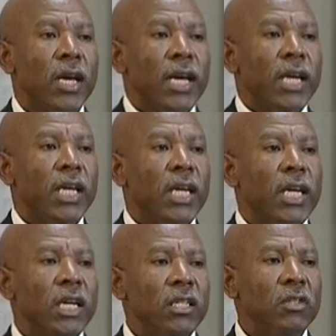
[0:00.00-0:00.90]

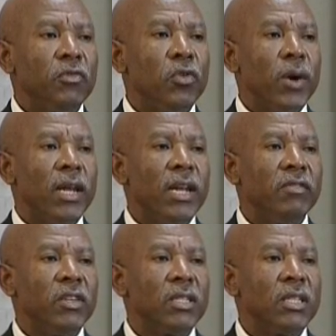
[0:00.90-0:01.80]
increased fuel
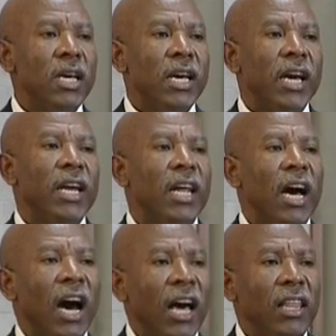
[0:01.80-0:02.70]
levies, and
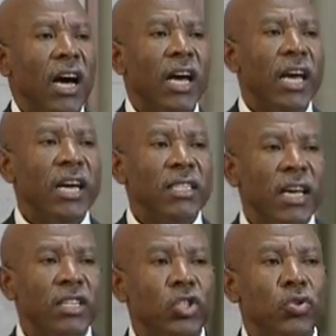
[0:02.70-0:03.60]
other
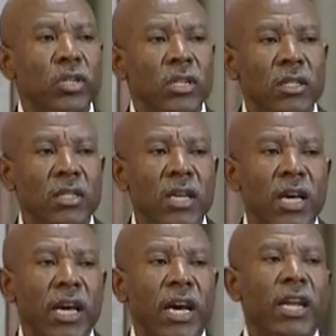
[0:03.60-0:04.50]
excise duties,
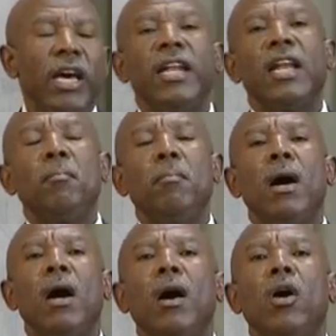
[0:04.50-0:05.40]
and a
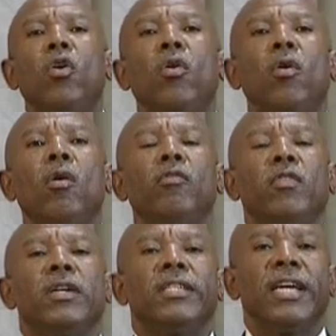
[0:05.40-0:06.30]
number of
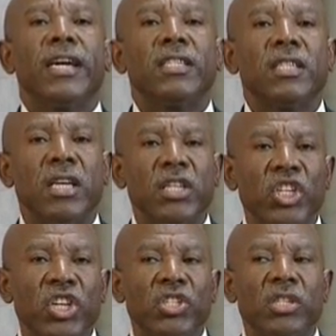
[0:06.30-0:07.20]
tax
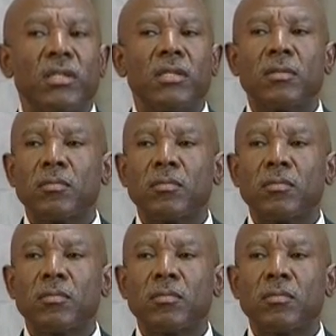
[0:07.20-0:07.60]
changes.